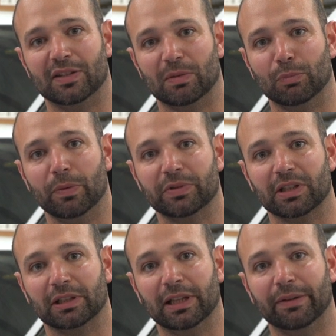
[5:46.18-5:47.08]
as it moves
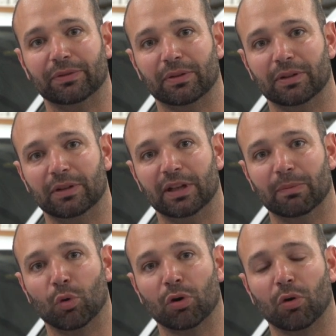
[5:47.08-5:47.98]
to the left, you
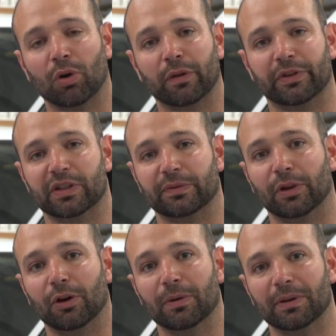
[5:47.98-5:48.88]
get more orifice
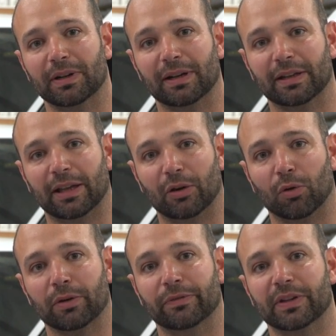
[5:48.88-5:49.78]
flow, and that
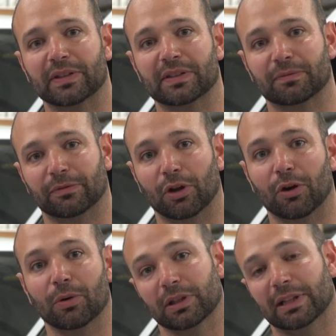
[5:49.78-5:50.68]
orifice
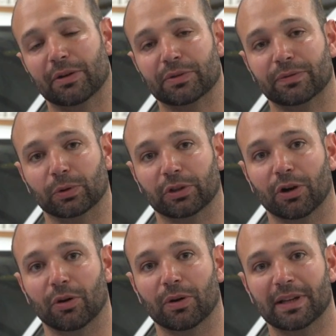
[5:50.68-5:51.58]
flow allows fuel to
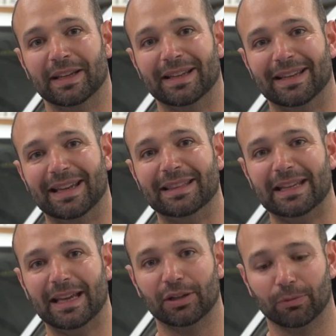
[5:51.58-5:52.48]
go in
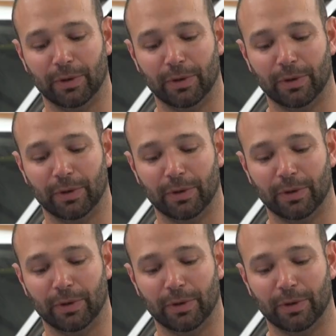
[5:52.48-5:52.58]
the end of the